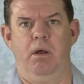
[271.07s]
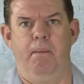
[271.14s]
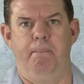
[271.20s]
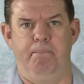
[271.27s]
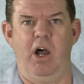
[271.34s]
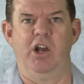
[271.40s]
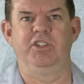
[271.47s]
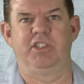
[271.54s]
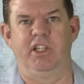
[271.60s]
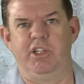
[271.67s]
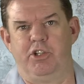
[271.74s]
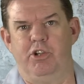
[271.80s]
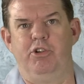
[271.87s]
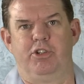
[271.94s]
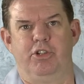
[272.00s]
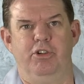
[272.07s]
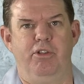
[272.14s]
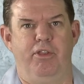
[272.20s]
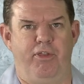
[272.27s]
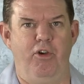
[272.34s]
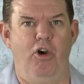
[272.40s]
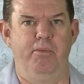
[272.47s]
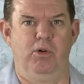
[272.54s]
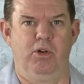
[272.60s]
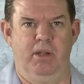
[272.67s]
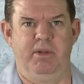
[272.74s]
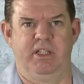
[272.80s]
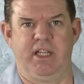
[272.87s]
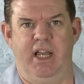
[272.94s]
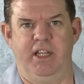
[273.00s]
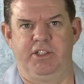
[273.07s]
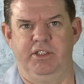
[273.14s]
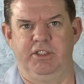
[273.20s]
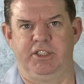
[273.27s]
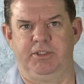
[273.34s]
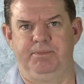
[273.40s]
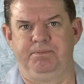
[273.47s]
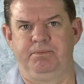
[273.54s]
mostly due to thermal limitations.